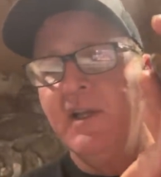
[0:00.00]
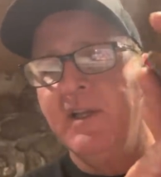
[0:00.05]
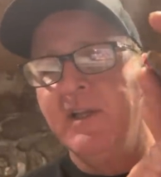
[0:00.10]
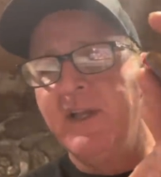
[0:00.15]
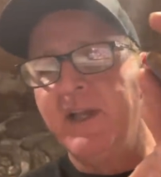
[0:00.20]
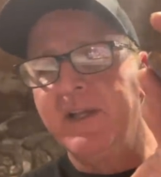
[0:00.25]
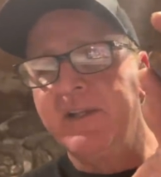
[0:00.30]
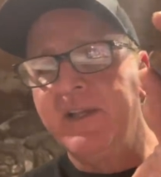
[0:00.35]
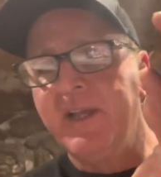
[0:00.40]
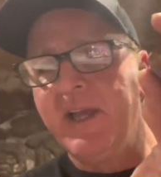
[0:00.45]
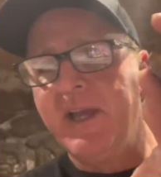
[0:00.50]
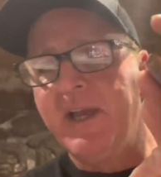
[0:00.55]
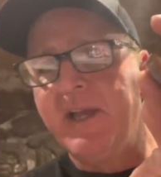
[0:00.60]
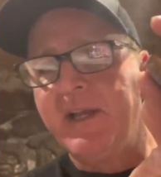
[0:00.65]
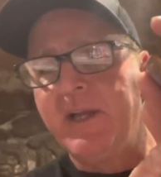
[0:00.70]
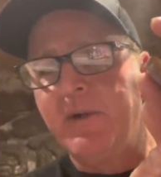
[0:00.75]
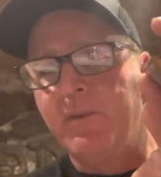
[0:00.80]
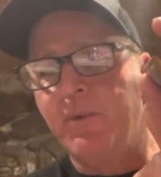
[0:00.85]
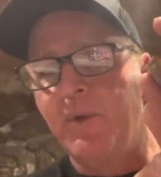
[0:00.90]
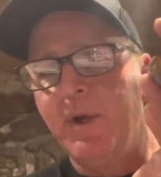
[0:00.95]
like that
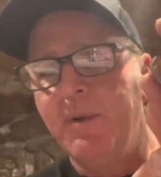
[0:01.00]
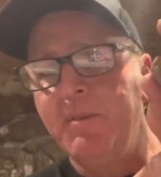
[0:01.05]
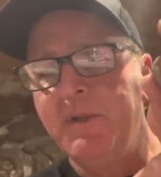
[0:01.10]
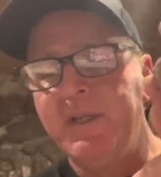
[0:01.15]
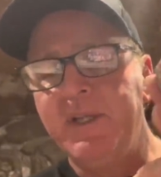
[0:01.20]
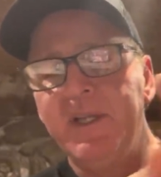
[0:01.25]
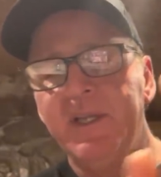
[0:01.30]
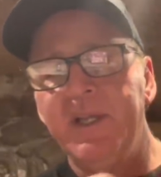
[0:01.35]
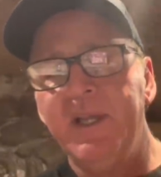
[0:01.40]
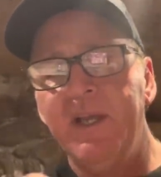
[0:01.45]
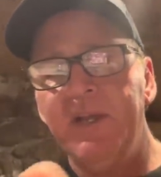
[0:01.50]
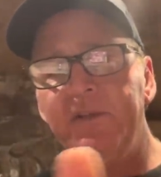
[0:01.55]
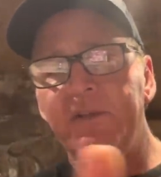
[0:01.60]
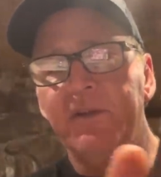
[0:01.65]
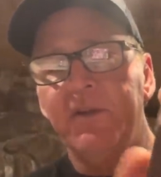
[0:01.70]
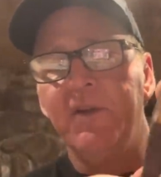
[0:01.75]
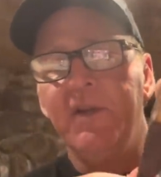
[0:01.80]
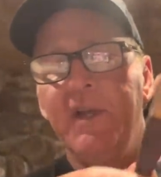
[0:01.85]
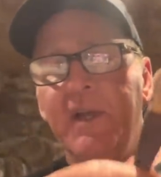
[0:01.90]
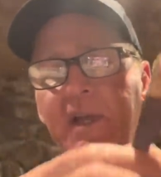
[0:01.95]
and rub it together